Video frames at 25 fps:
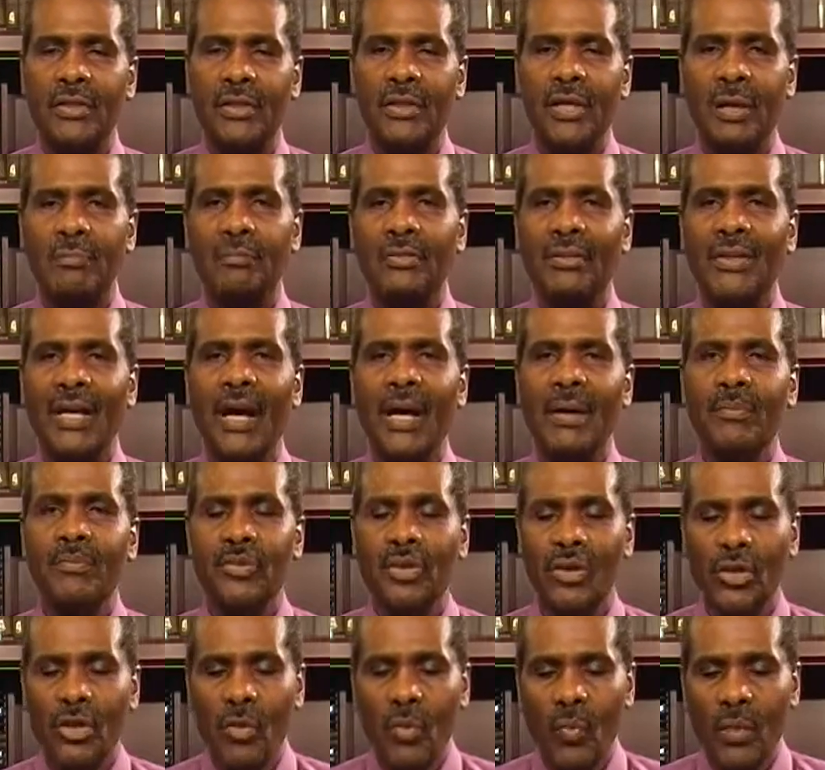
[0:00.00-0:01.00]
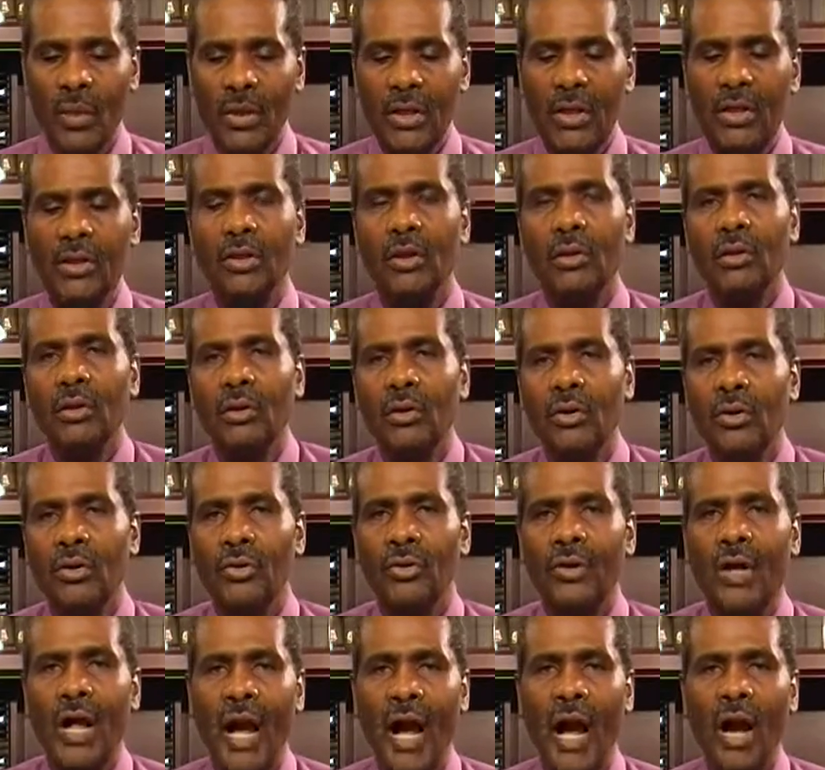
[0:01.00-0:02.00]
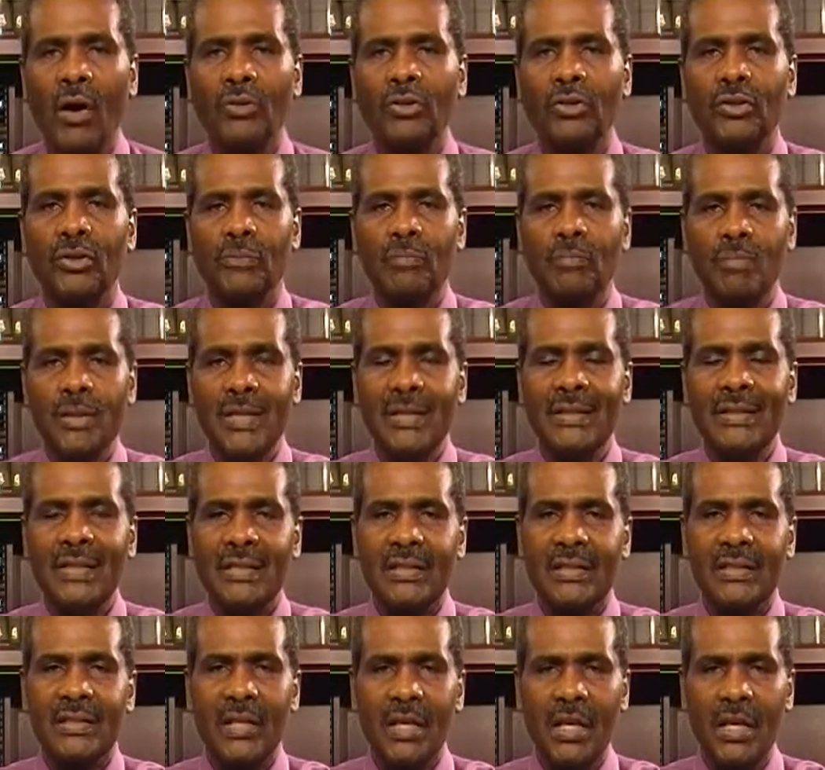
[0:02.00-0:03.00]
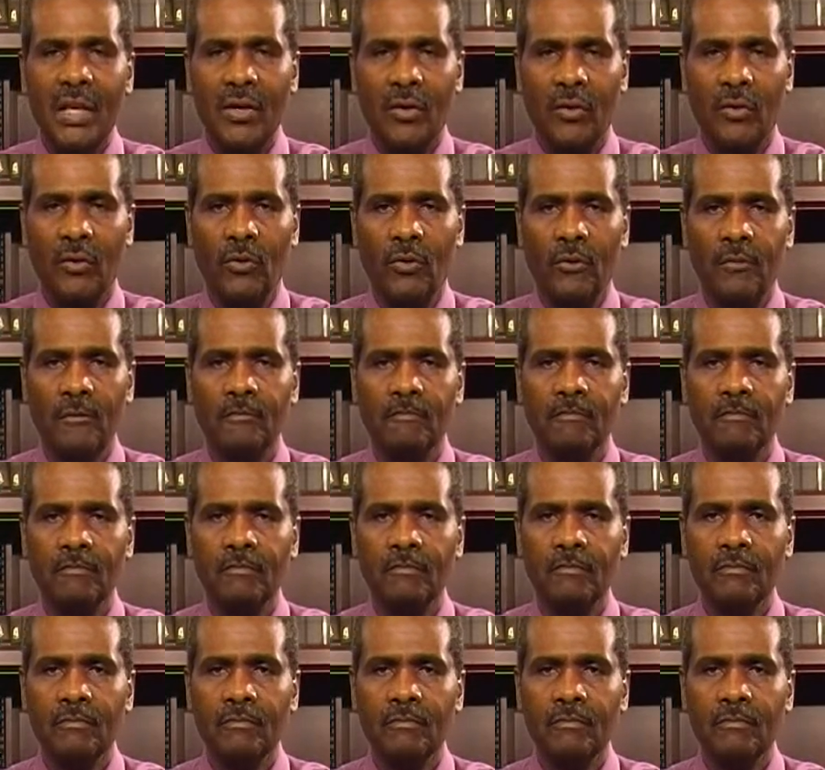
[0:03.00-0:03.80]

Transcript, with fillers: sometimes we need to learn how to be still